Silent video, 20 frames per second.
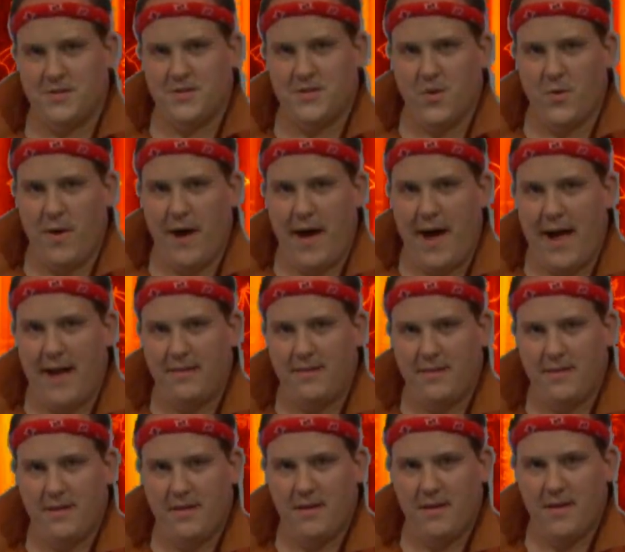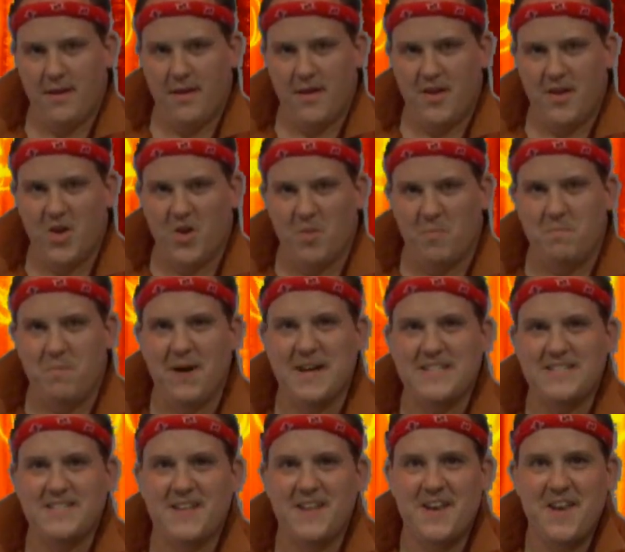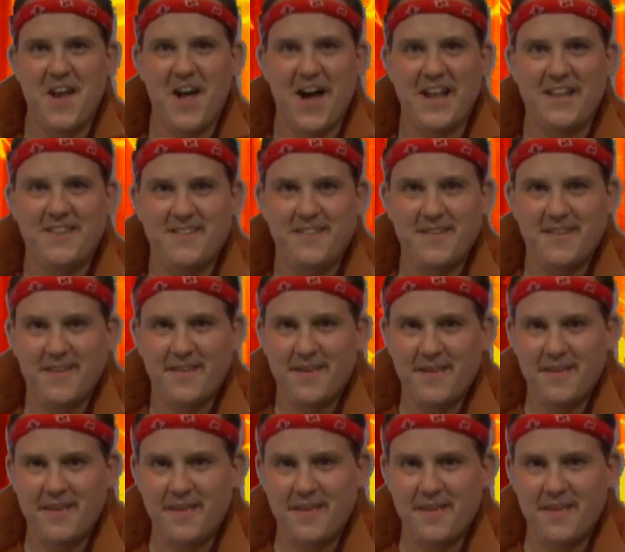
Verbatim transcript: are so hot, you'll bust a nut.